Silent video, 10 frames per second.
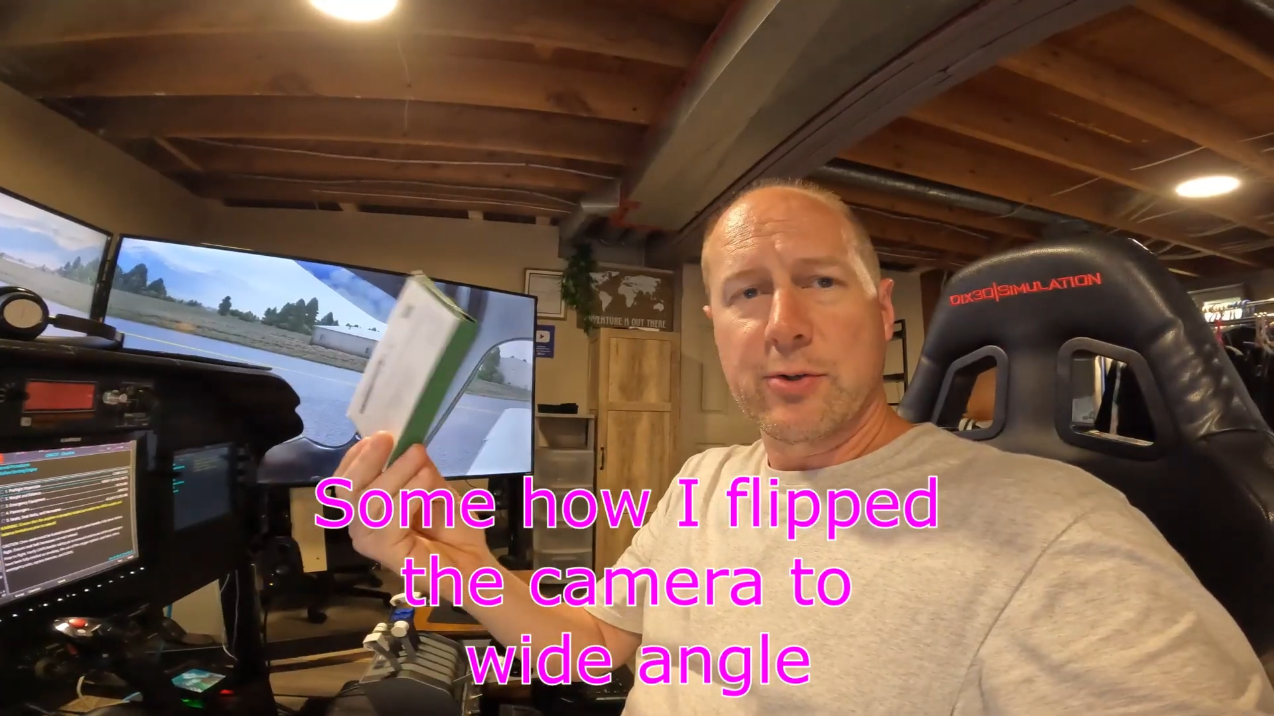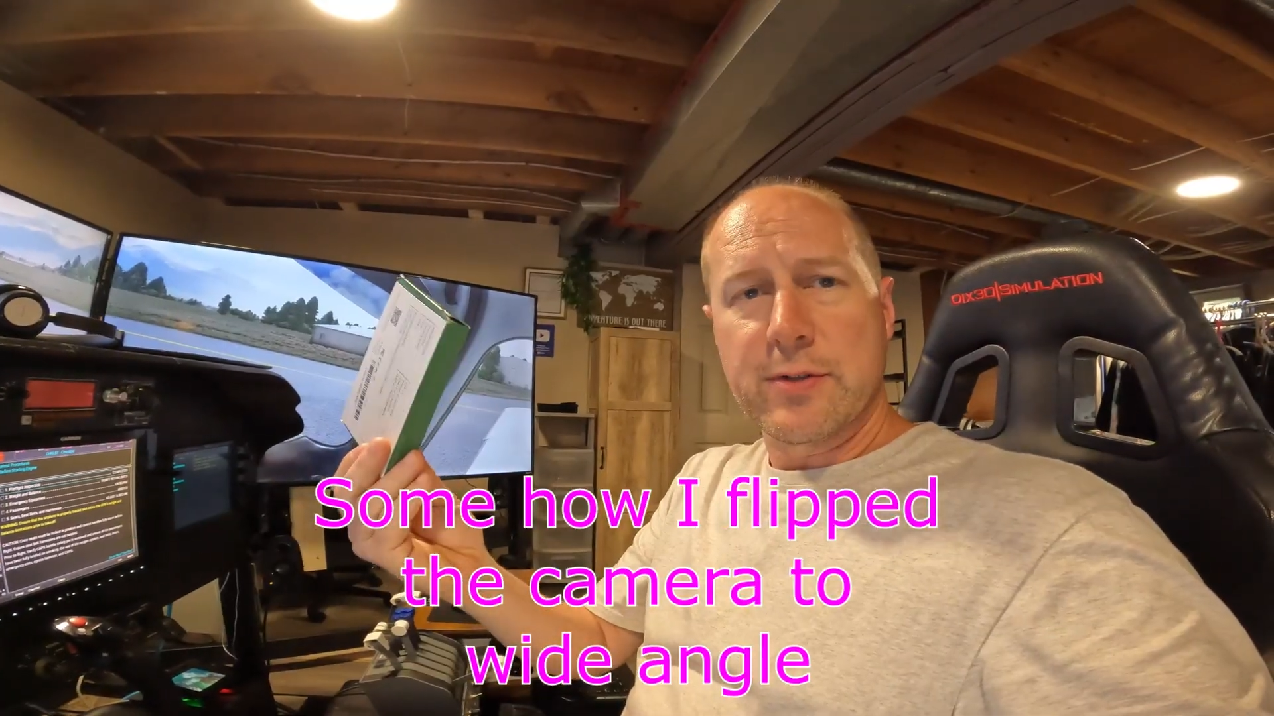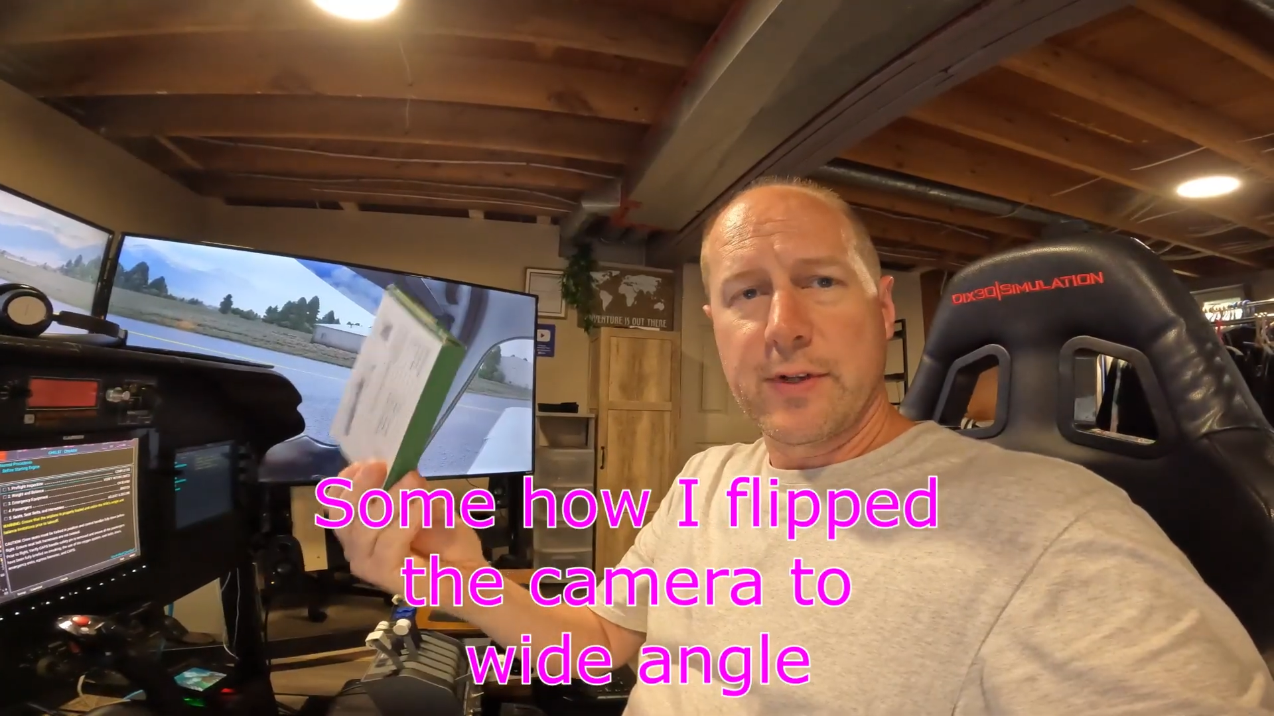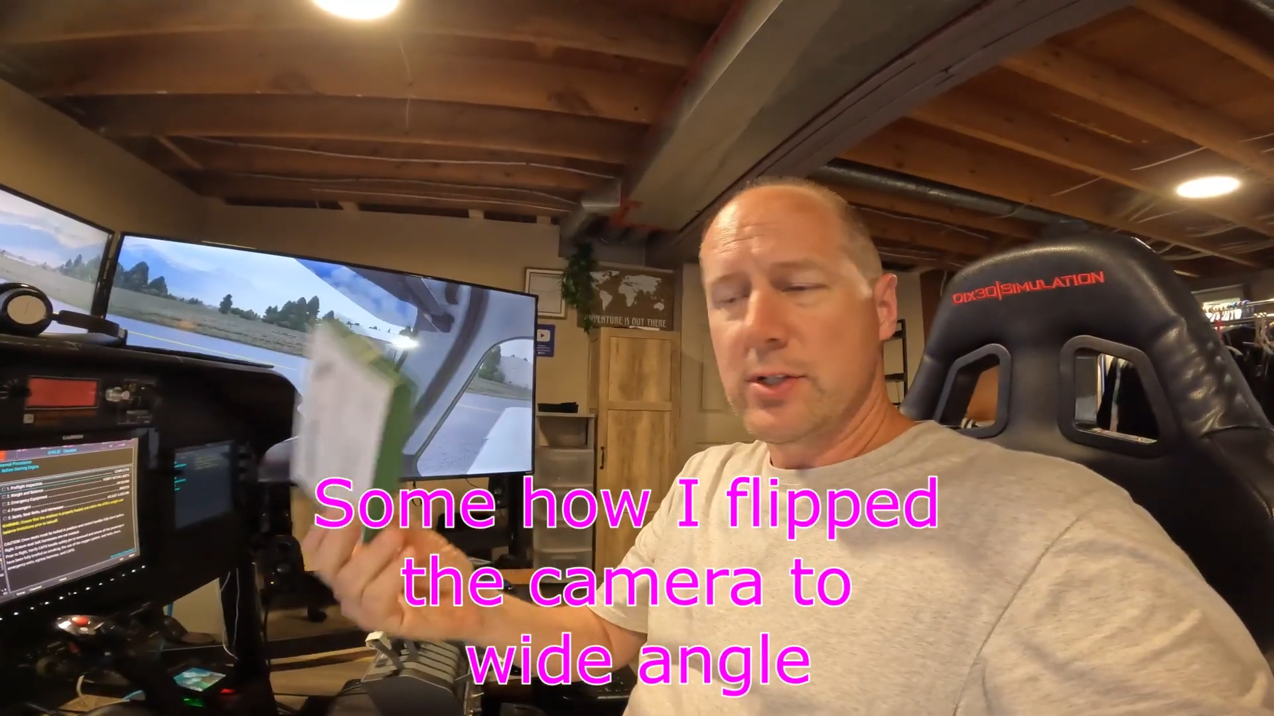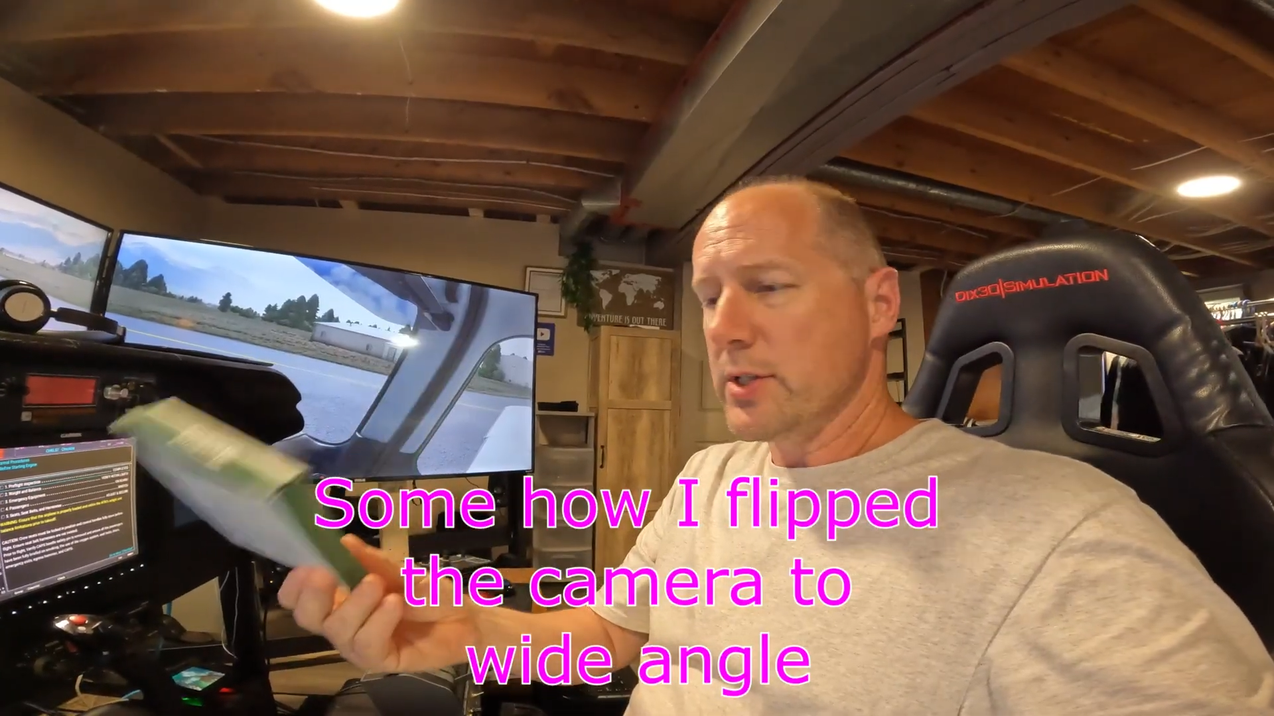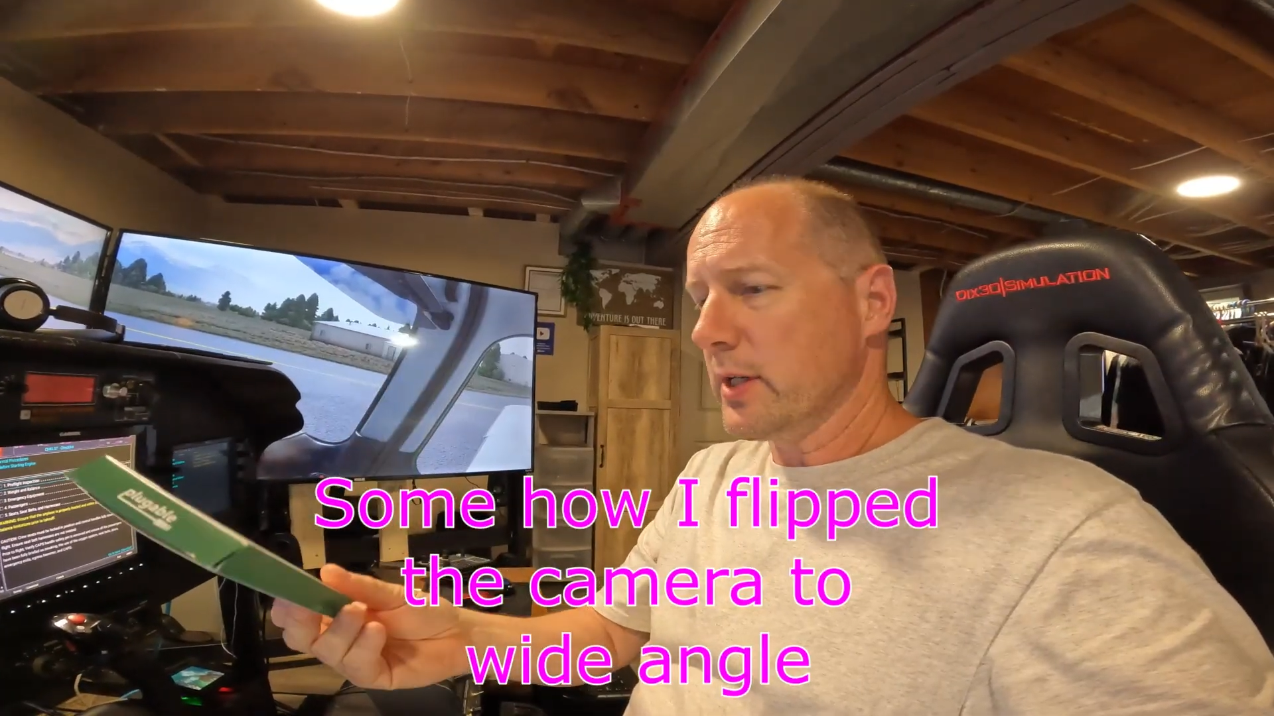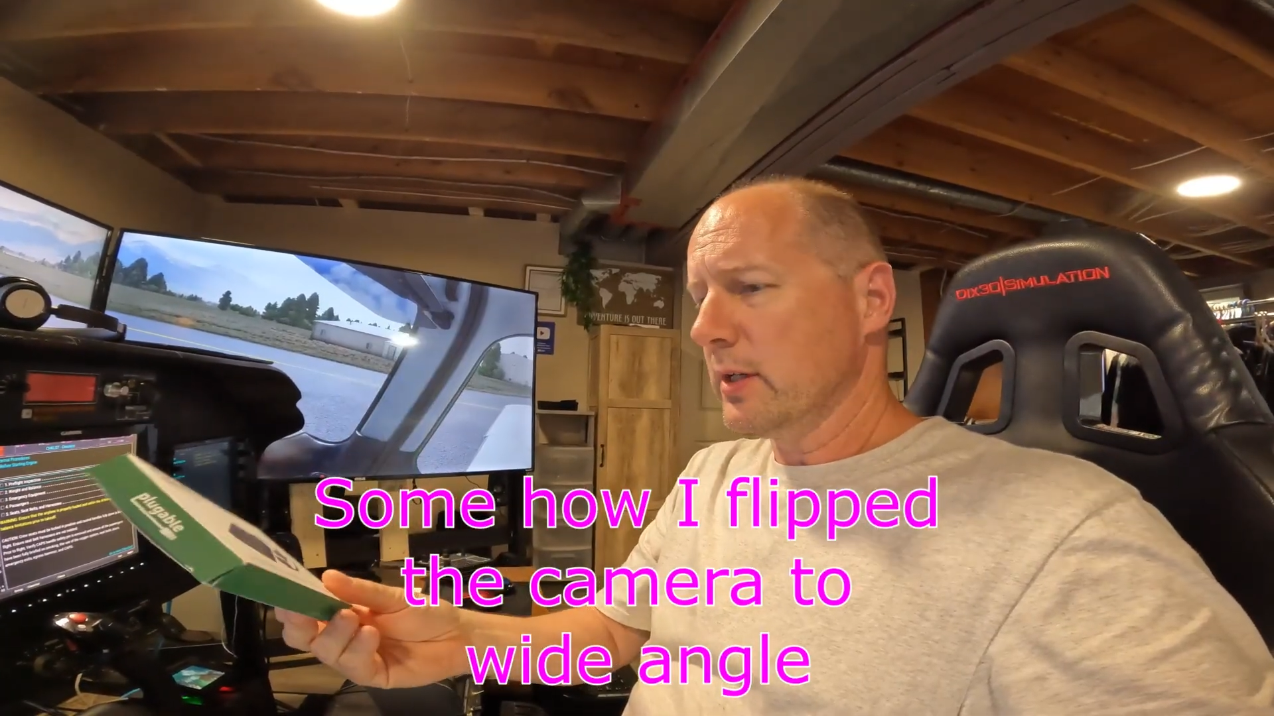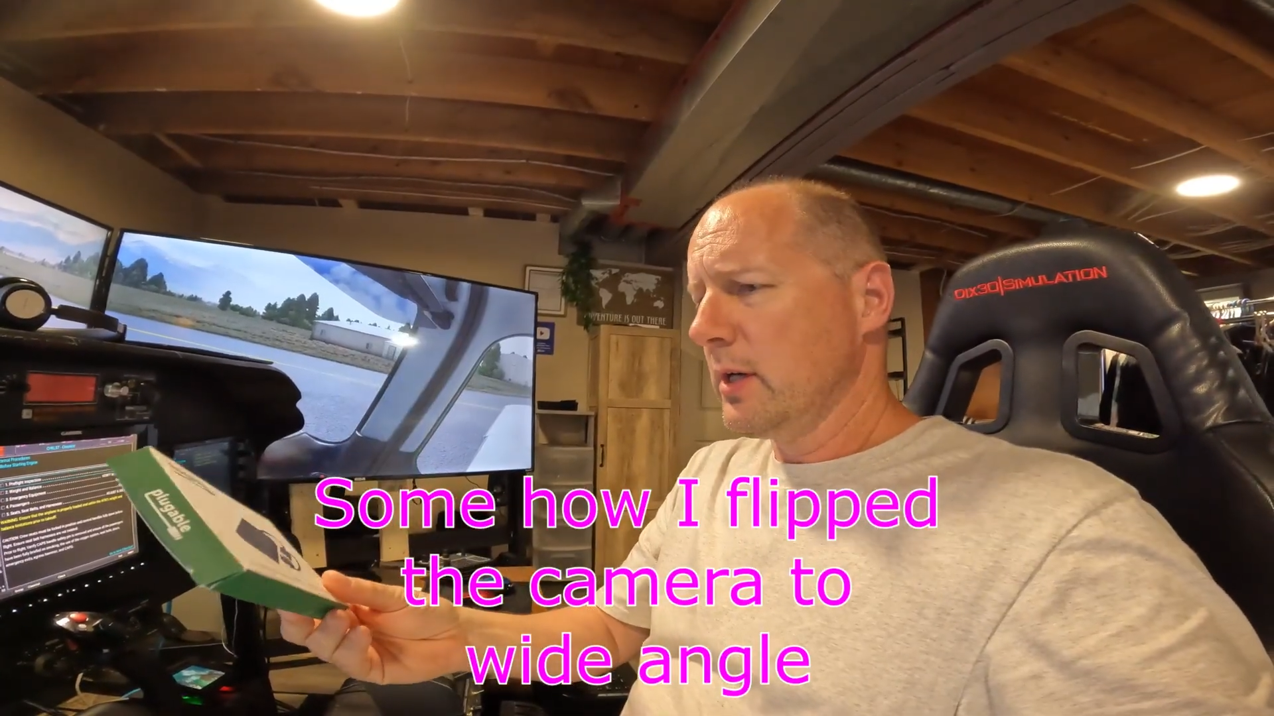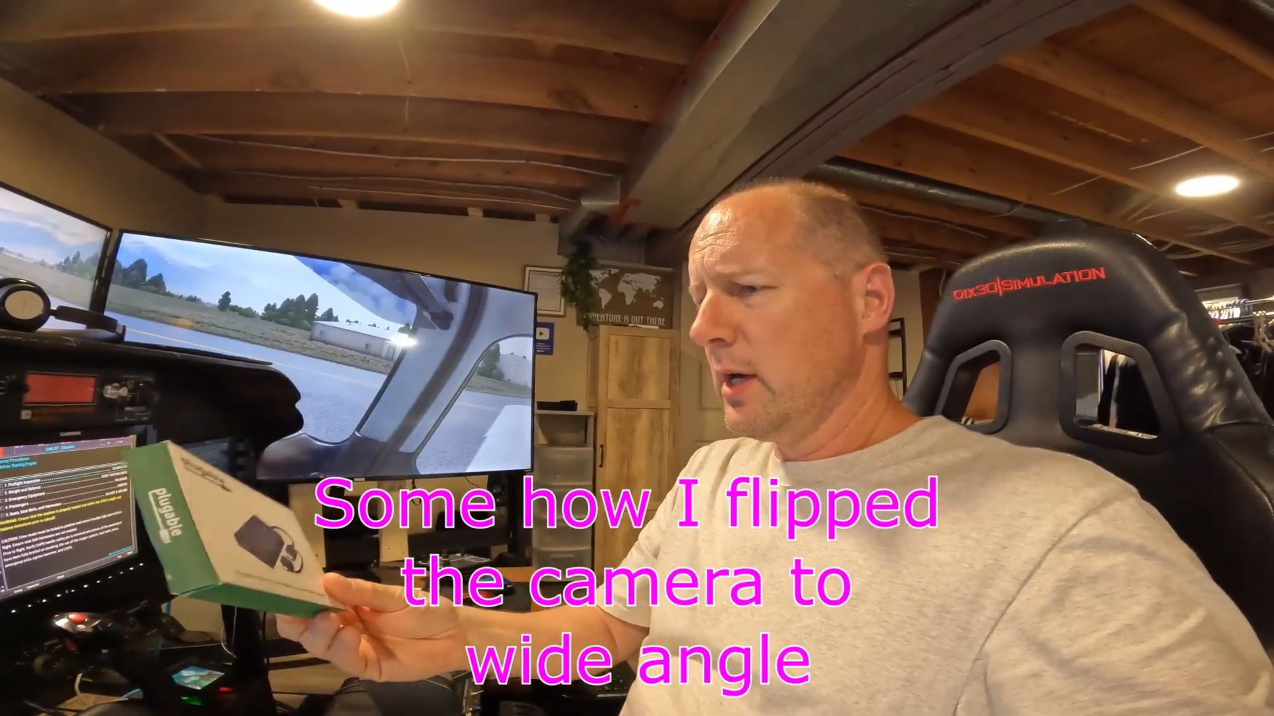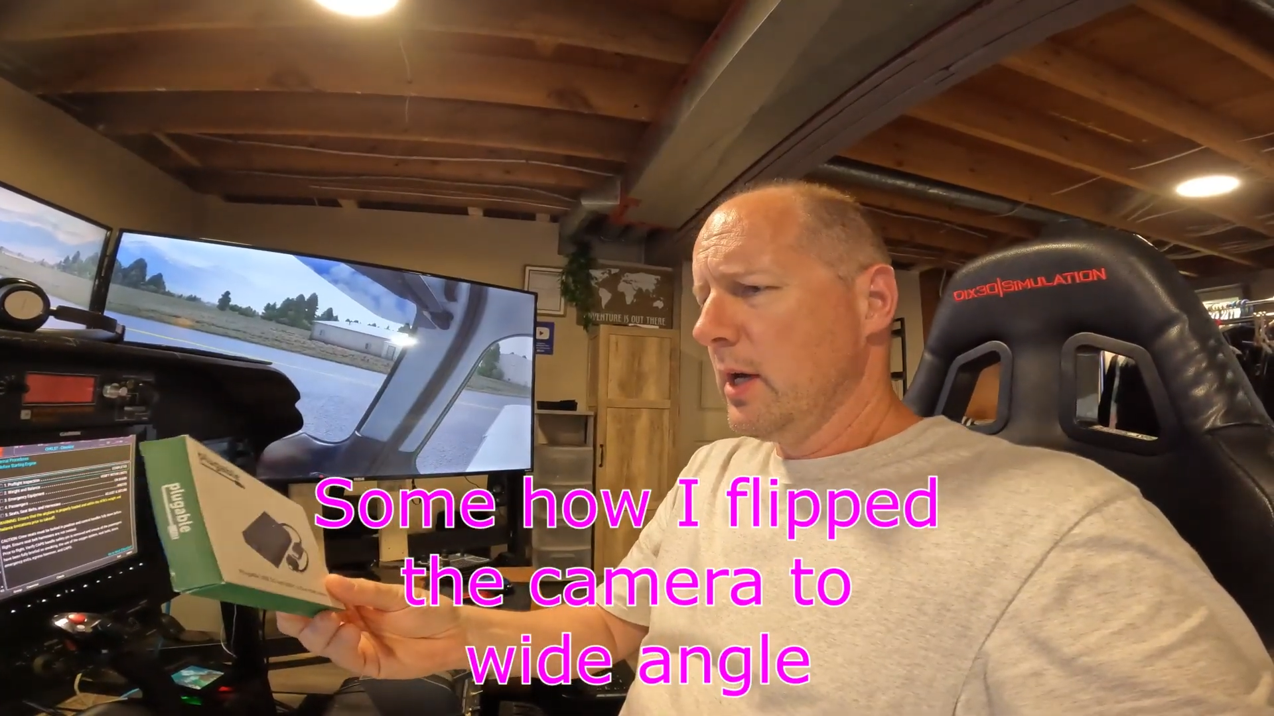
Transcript: quarters of an inch thick.